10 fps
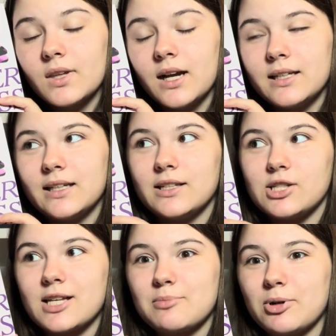need a
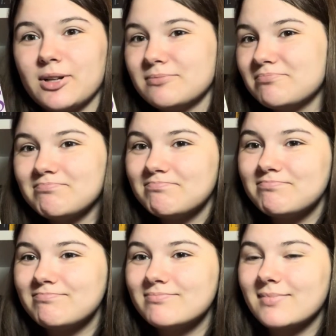Jasper.
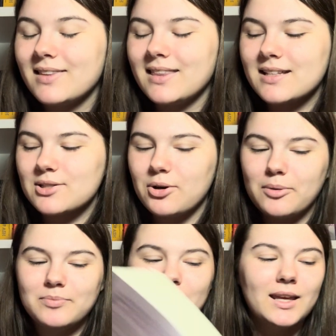That's all.
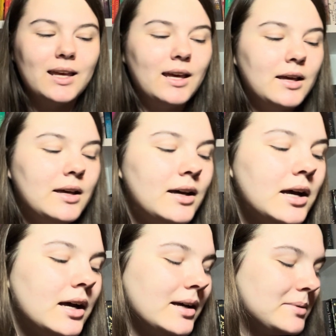
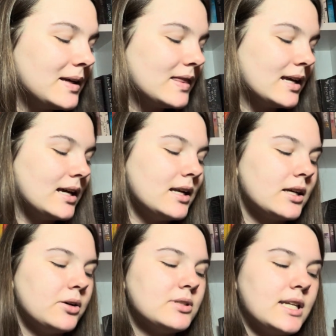And then
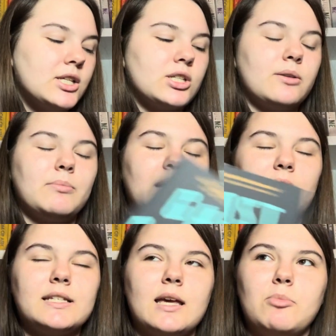Ghost Station by
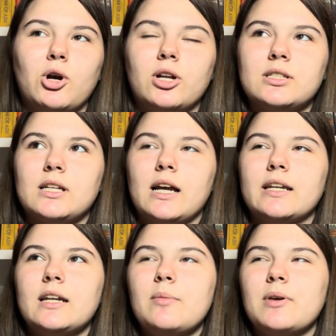S.A. Barnes. I
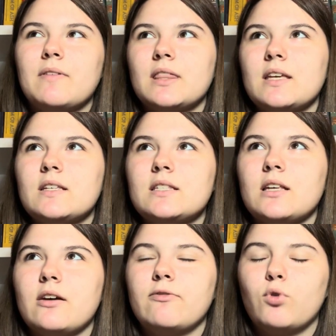ended up giving this
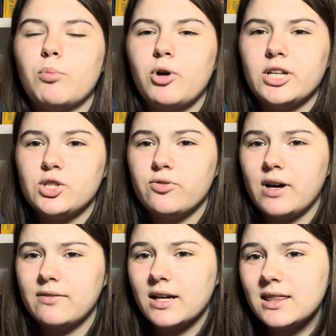a
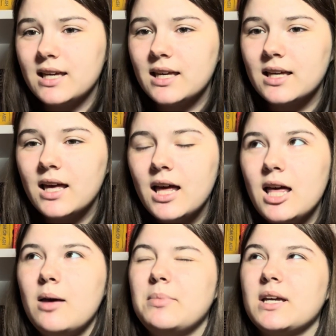4.25, I think,
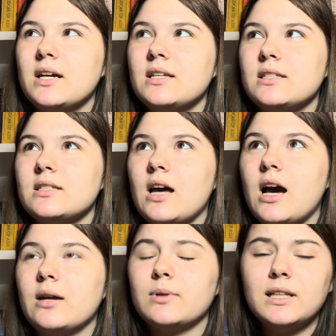because I
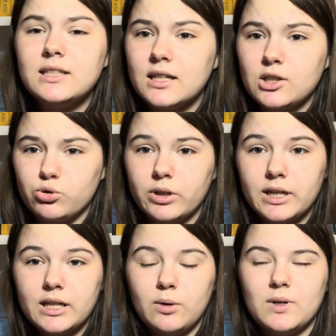really did enjoy
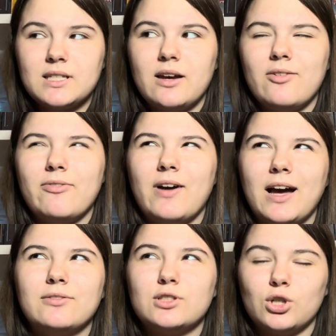it. It wasn't a
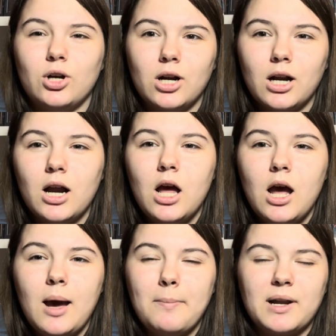5-star,
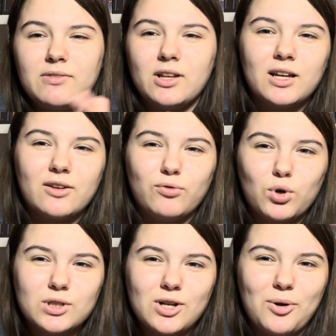but I felt like a
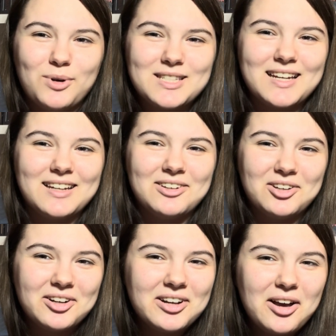4-star wasn't good
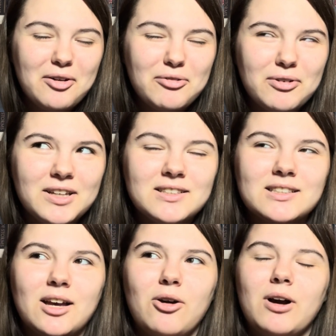enough,
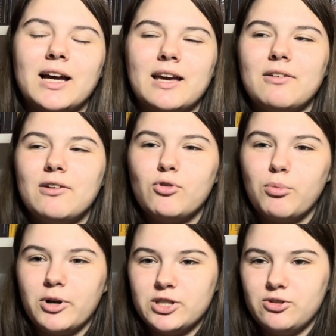so I gave it a
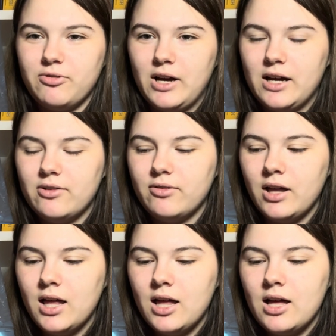4.25.
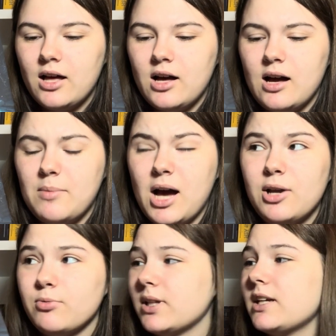I
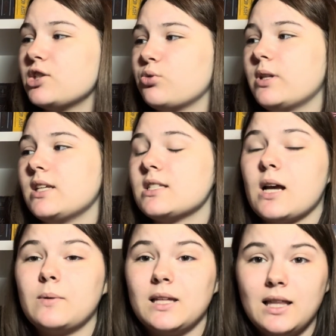really enjoyed this. I
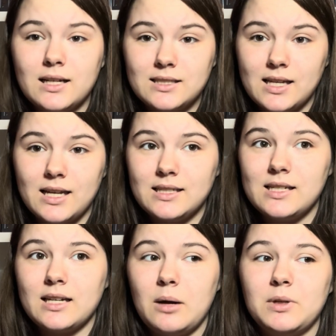really liked the
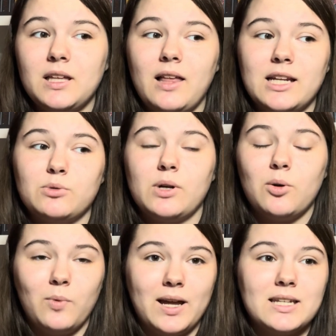ending. I really liked where it
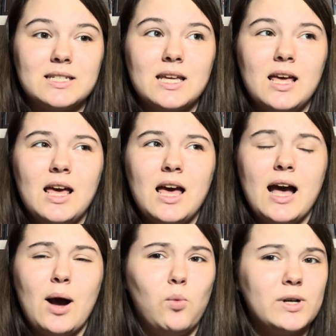went.
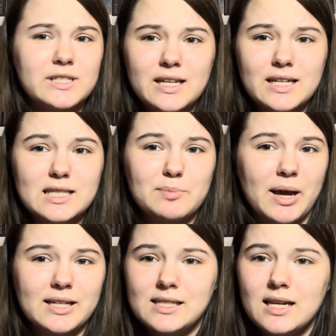I wasn't
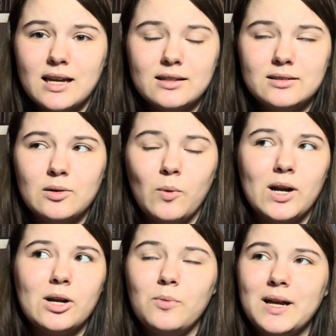expecting
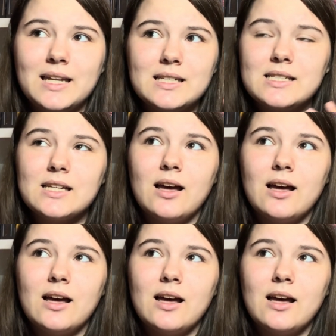where it went.